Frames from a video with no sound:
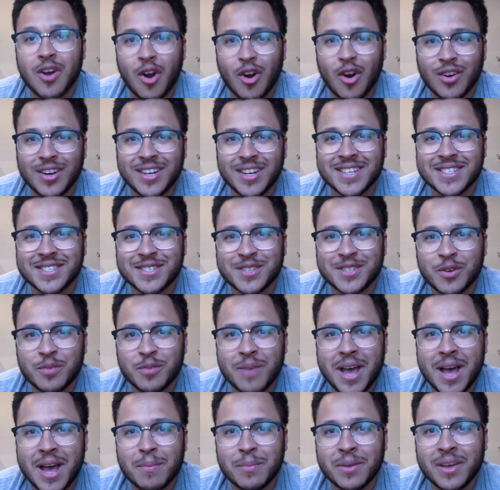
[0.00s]
Hardiness Zone
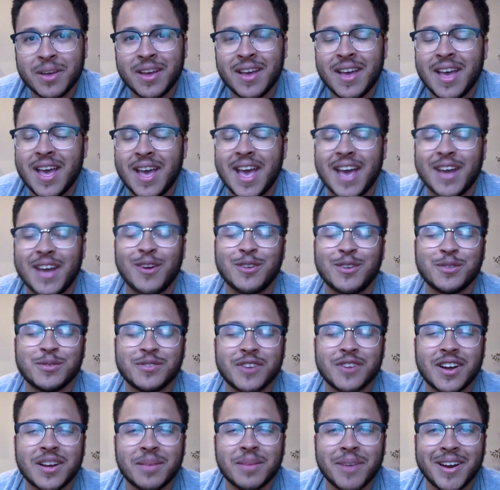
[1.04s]
Map and also
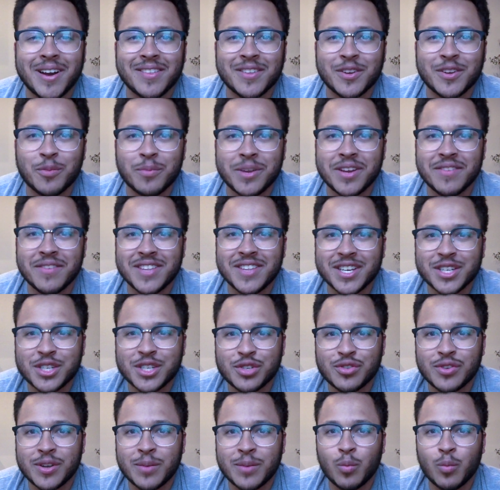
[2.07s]
talking about a little bit of the
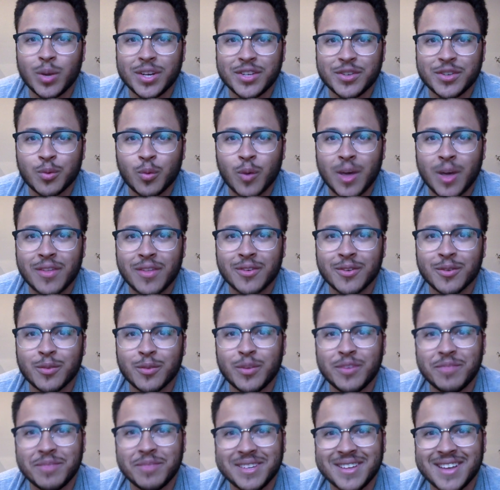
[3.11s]
extreme winter weather
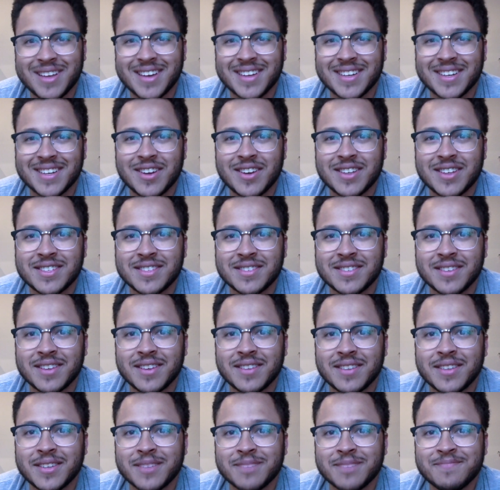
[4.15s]
we've been getting in Austin
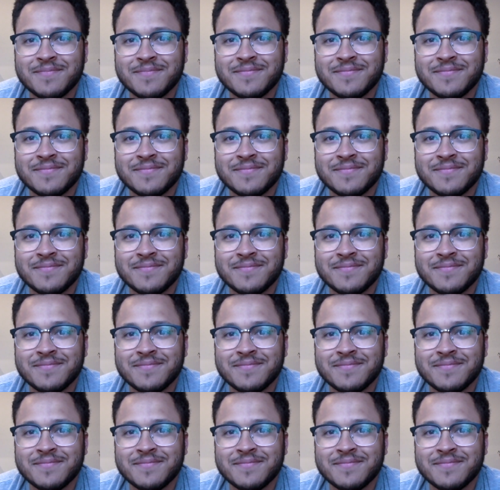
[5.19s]
lately.